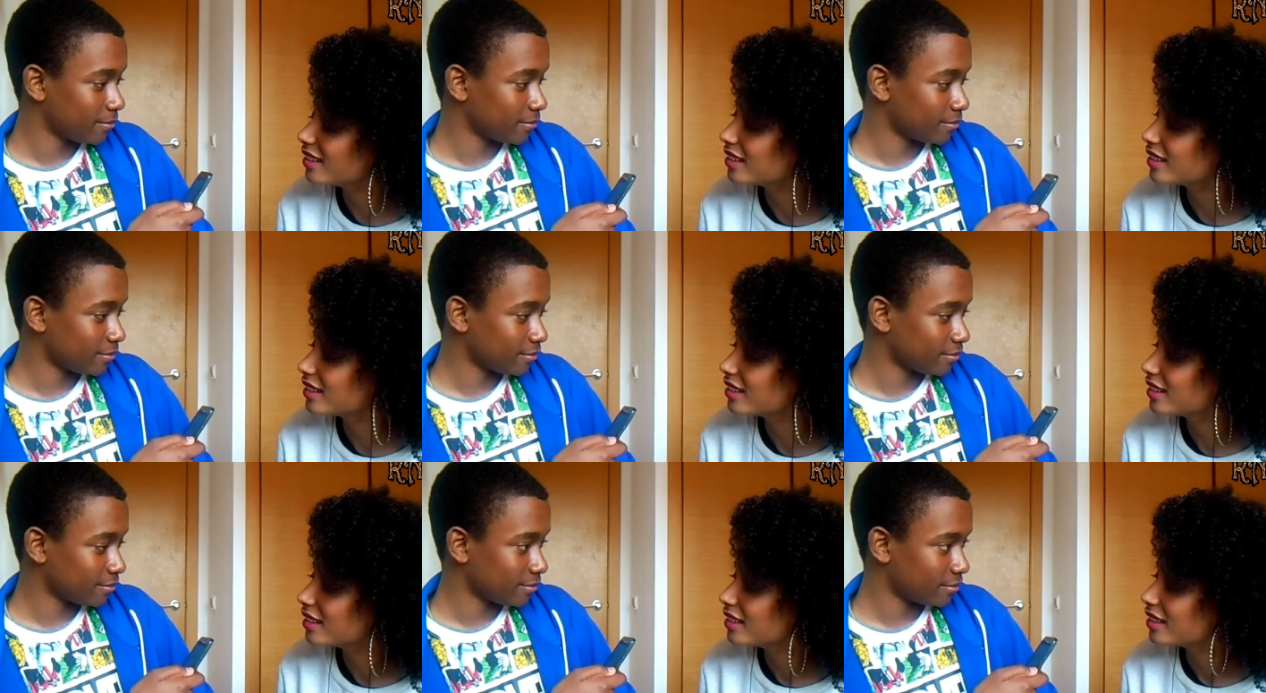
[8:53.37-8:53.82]

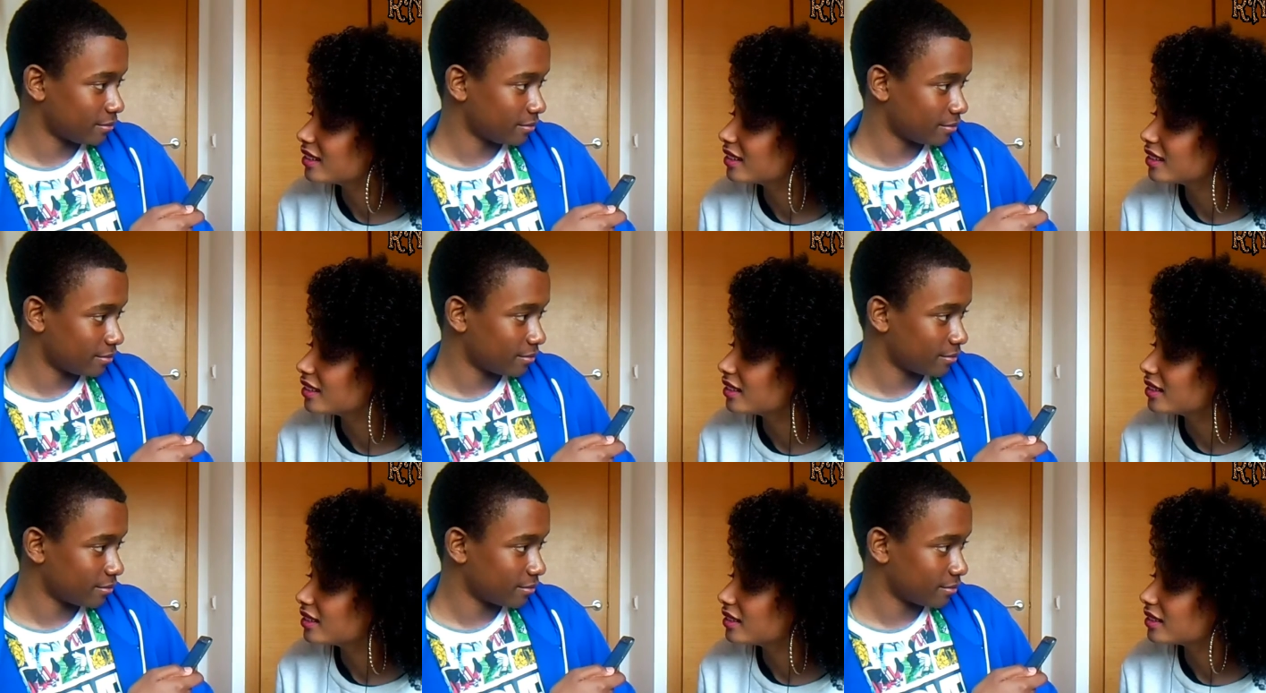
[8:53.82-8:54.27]

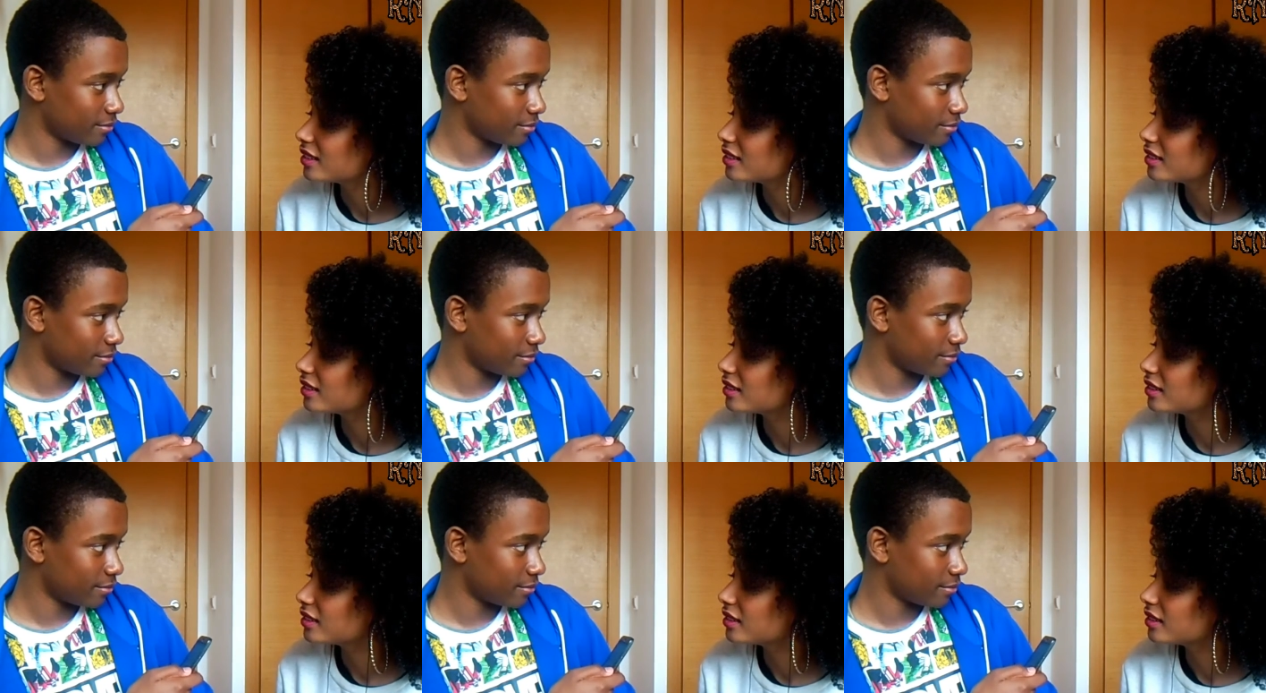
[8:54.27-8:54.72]

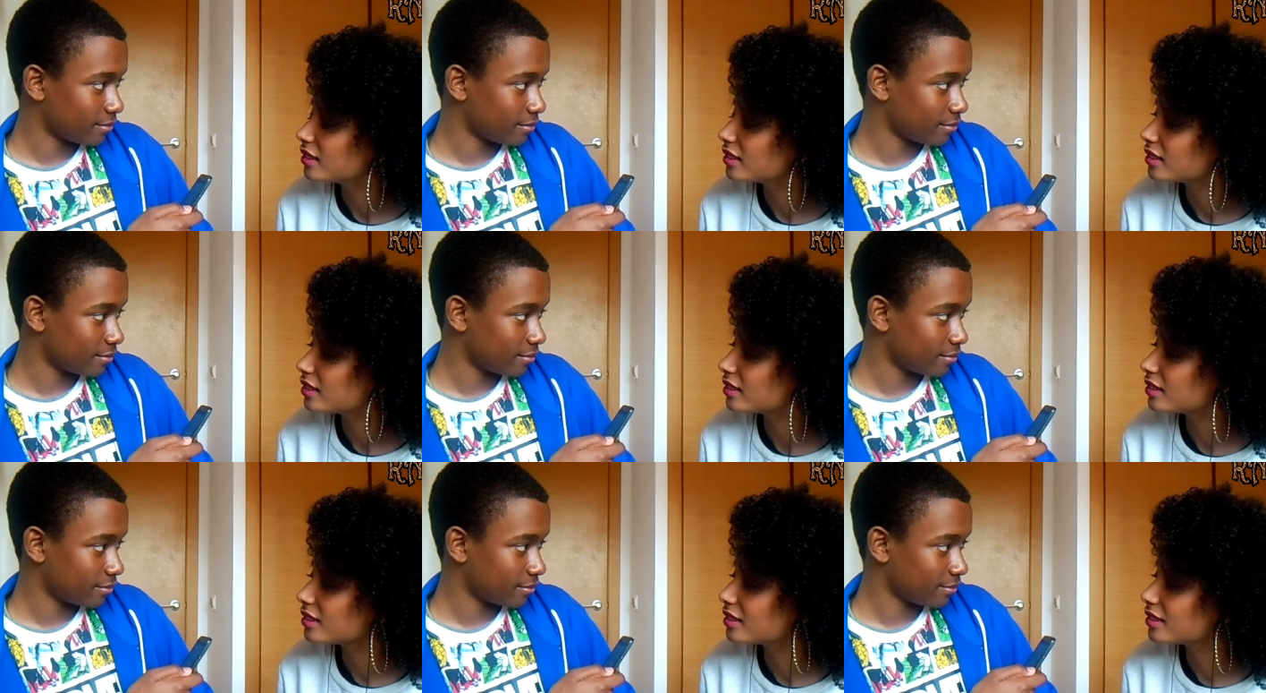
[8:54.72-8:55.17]

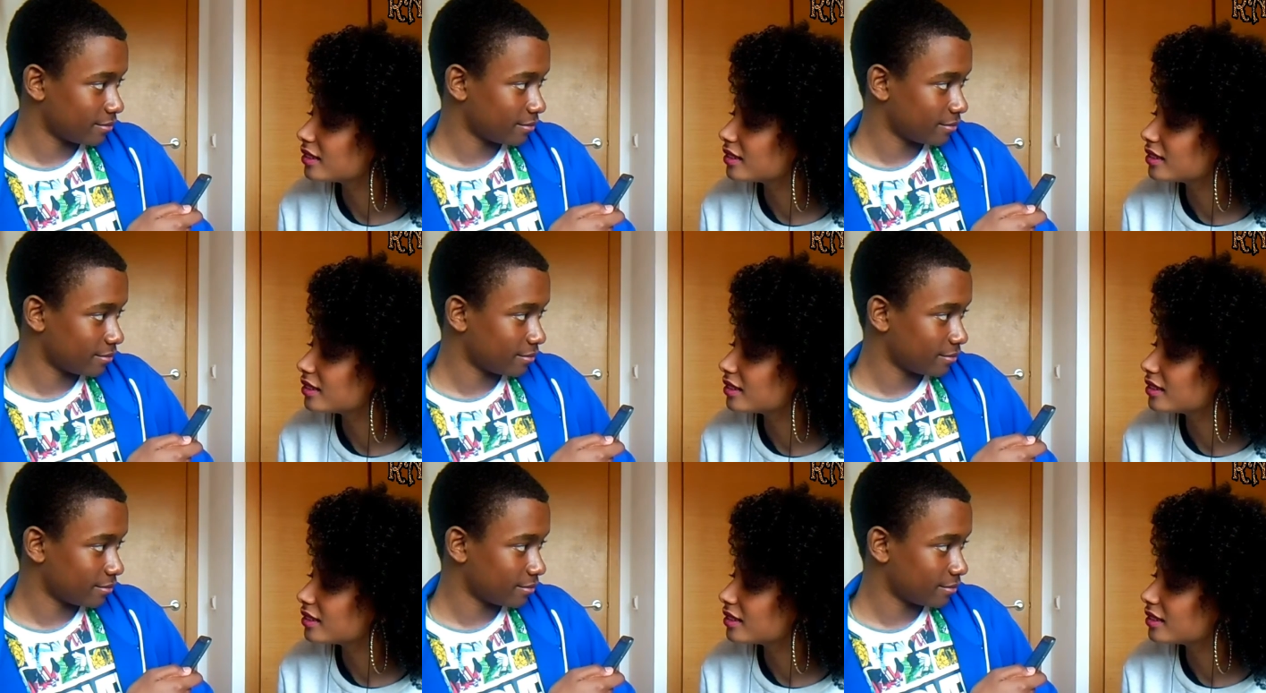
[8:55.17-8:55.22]
(silence)